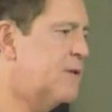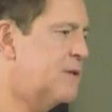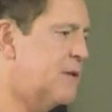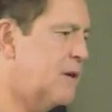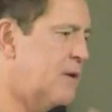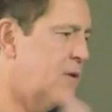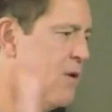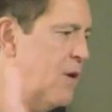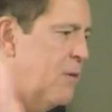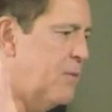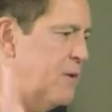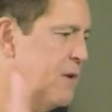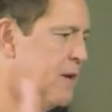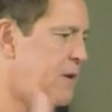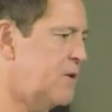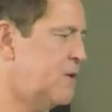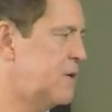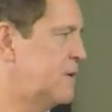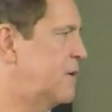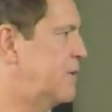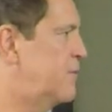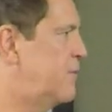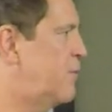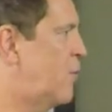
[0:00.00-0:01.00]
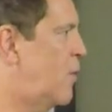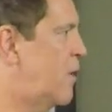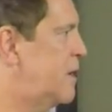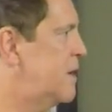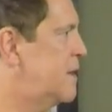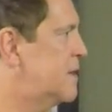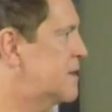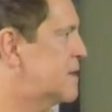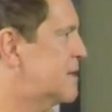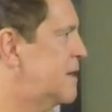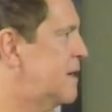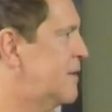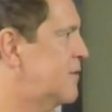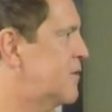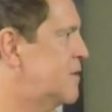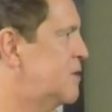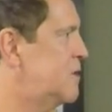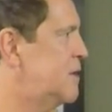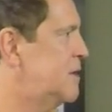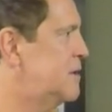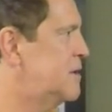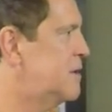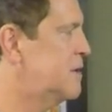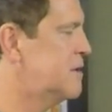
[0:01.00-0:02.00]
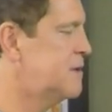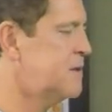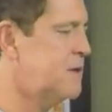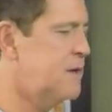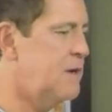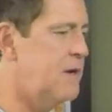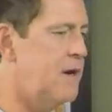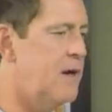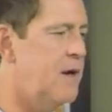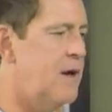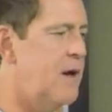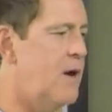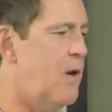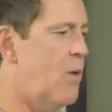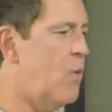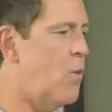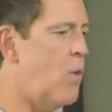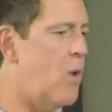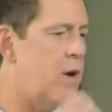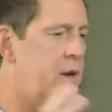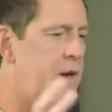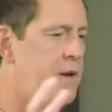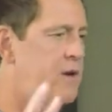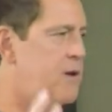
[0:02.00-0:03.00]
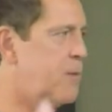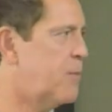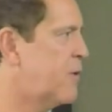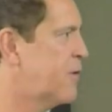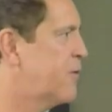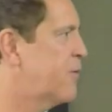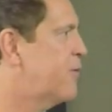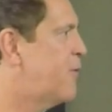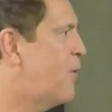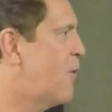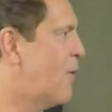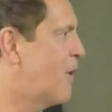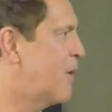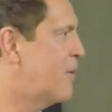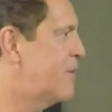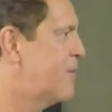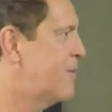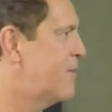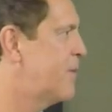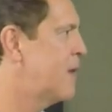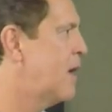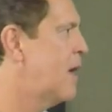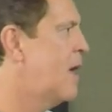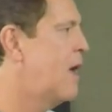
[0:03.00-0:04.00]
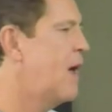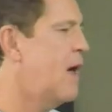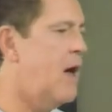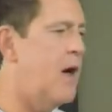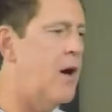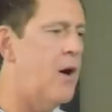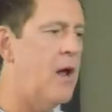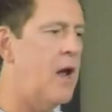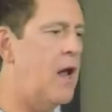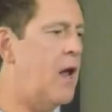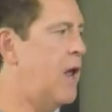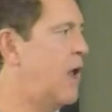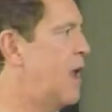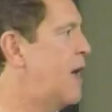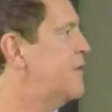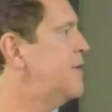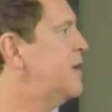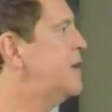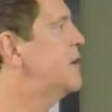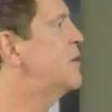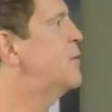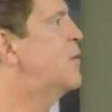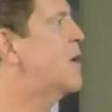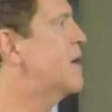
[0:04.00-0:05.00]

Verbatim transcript: was the culmination of wanting to sing for Jesus, wanting to perform, loving to